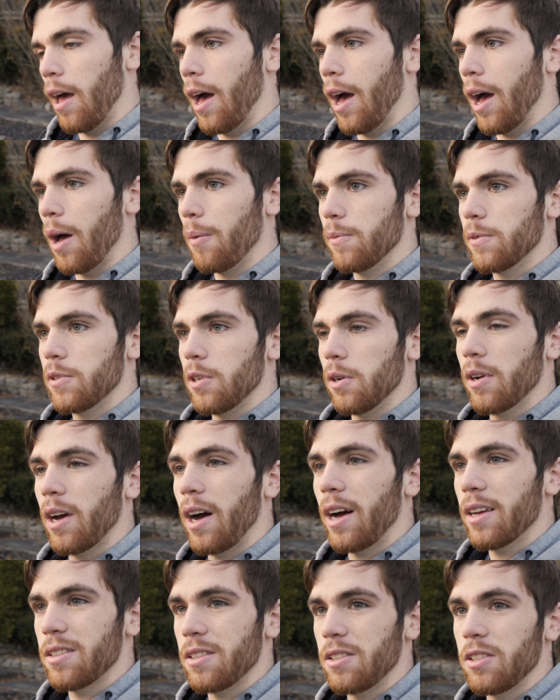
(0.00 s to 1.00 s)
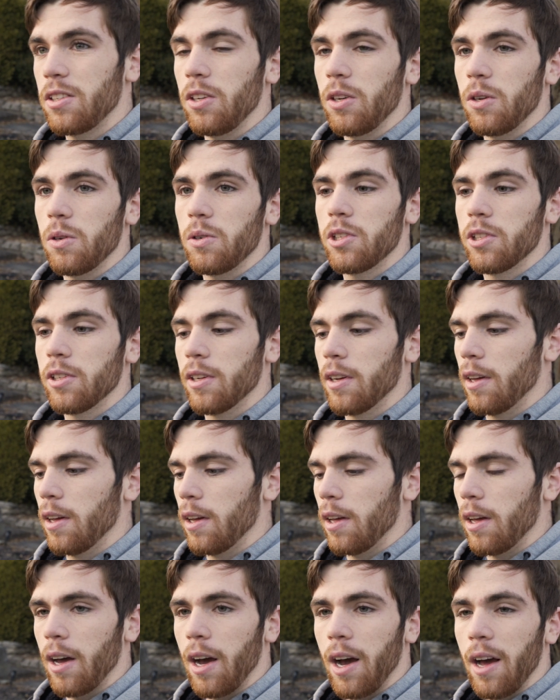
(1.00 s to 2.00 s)
Um, so cost is huge.
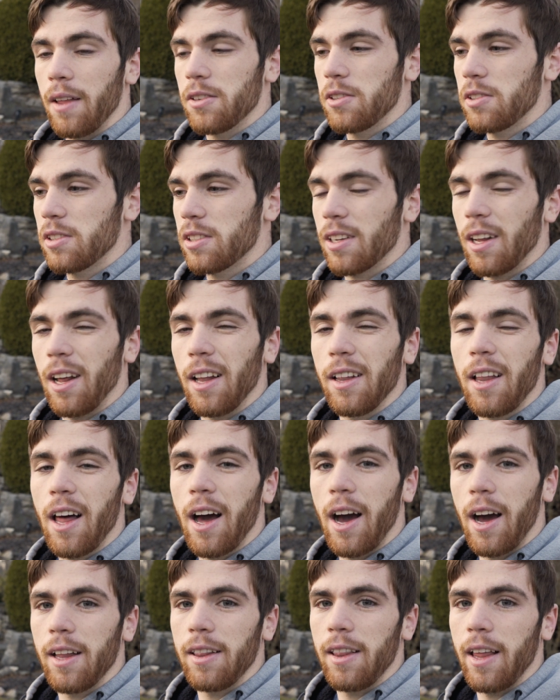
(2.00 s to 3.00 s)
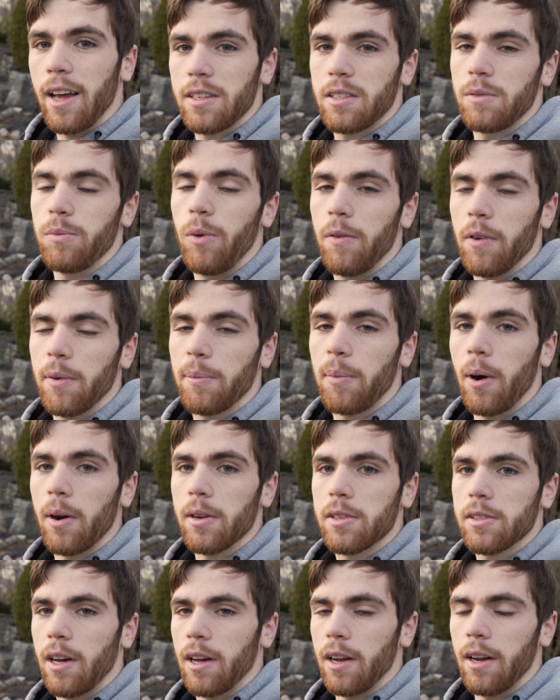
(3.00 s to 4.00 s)
Uh, there's just a lot less moving
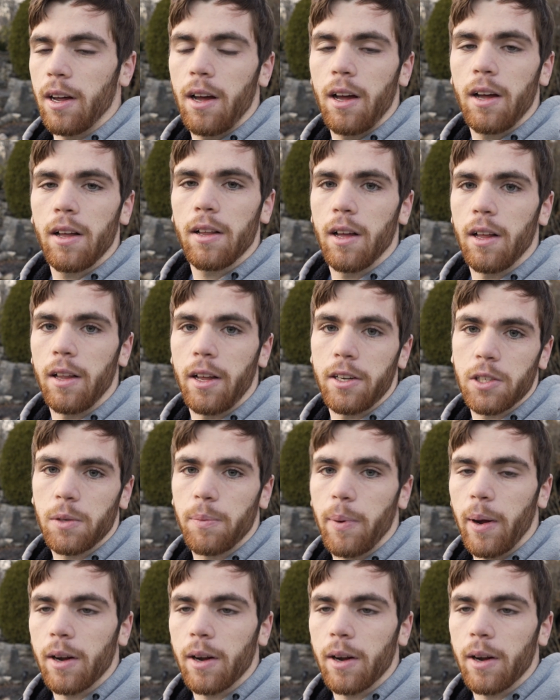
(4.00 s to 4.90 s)
parts on an electric